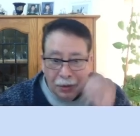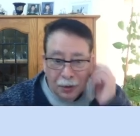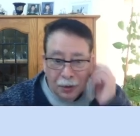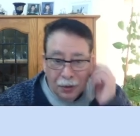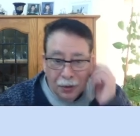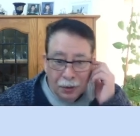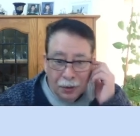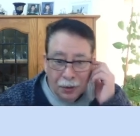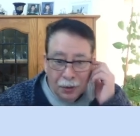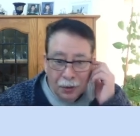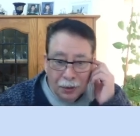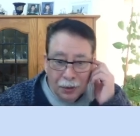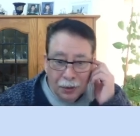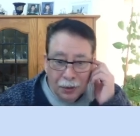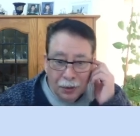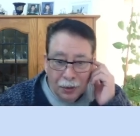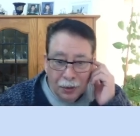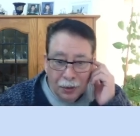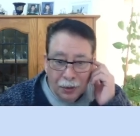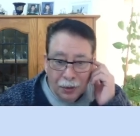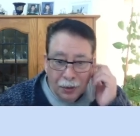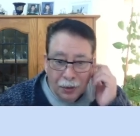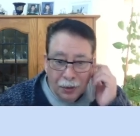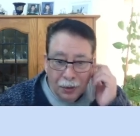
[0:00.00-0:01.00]

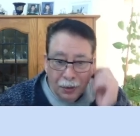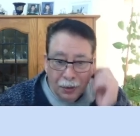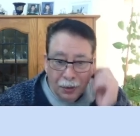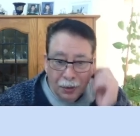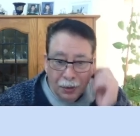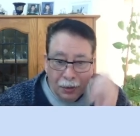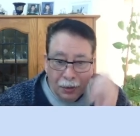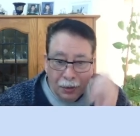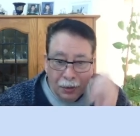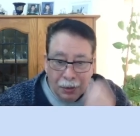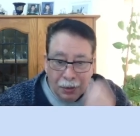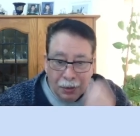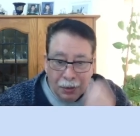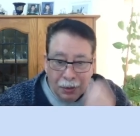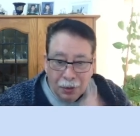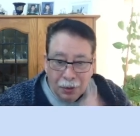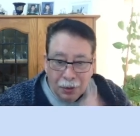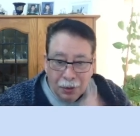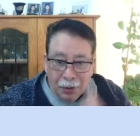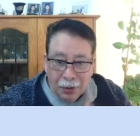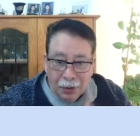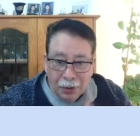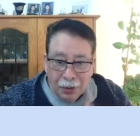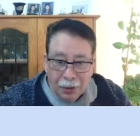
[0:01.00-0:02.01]

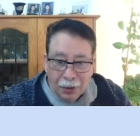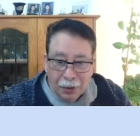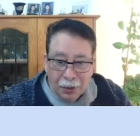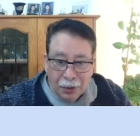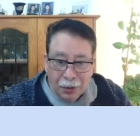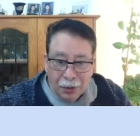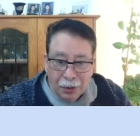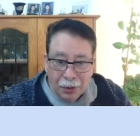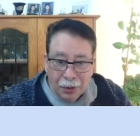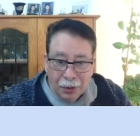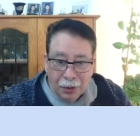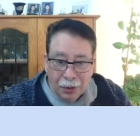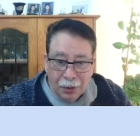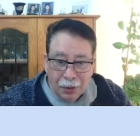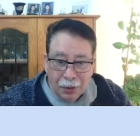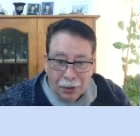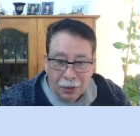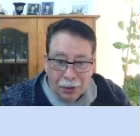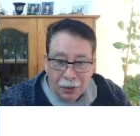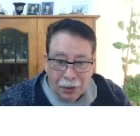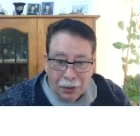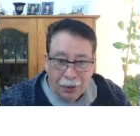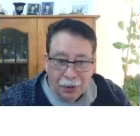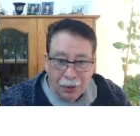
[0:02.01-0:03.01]

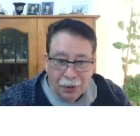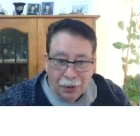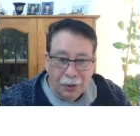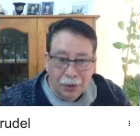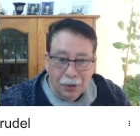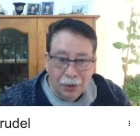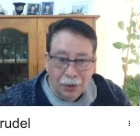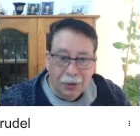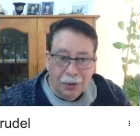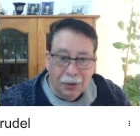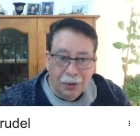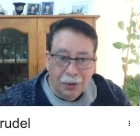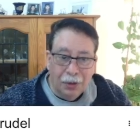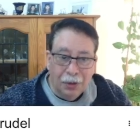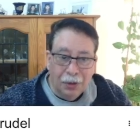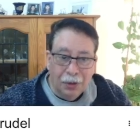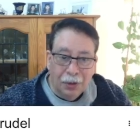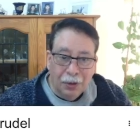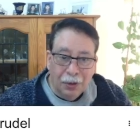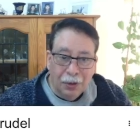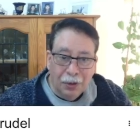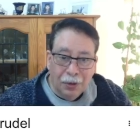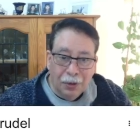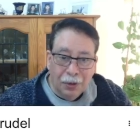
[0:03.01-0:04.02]

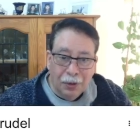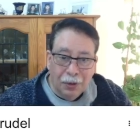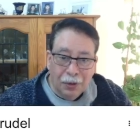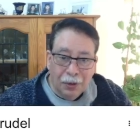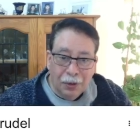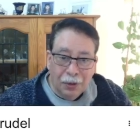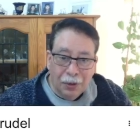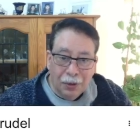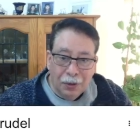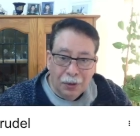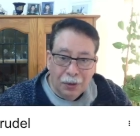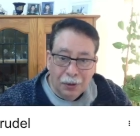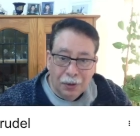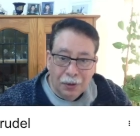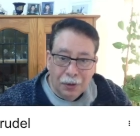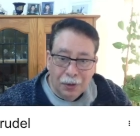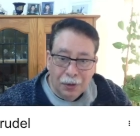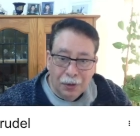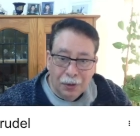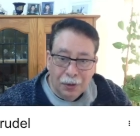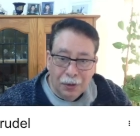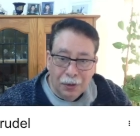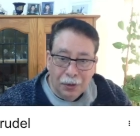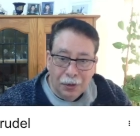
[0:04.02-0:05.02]

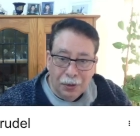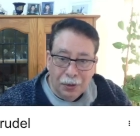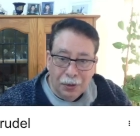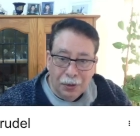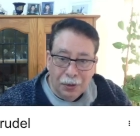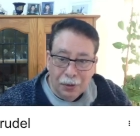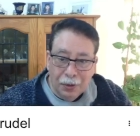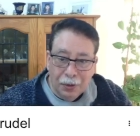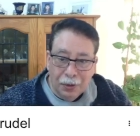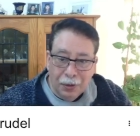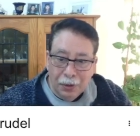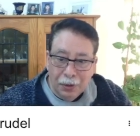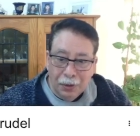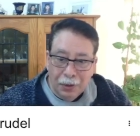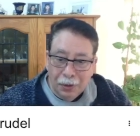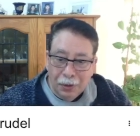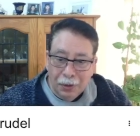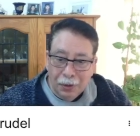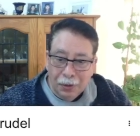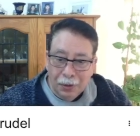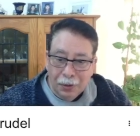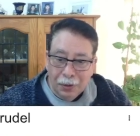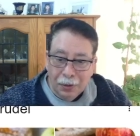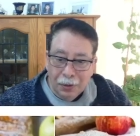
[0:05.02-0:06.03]

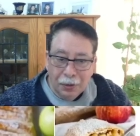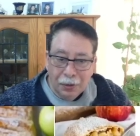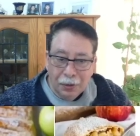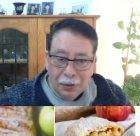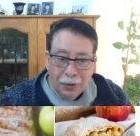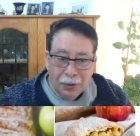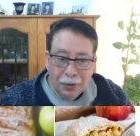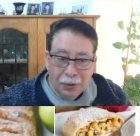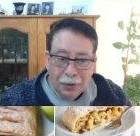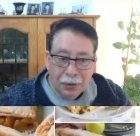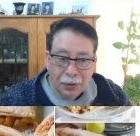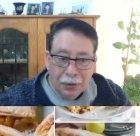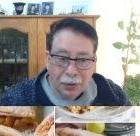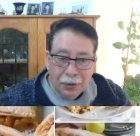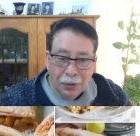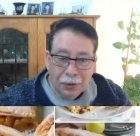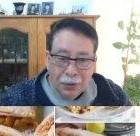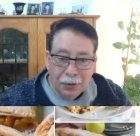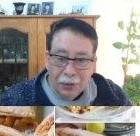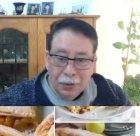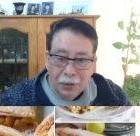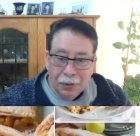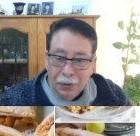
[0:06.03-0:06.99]
(silence)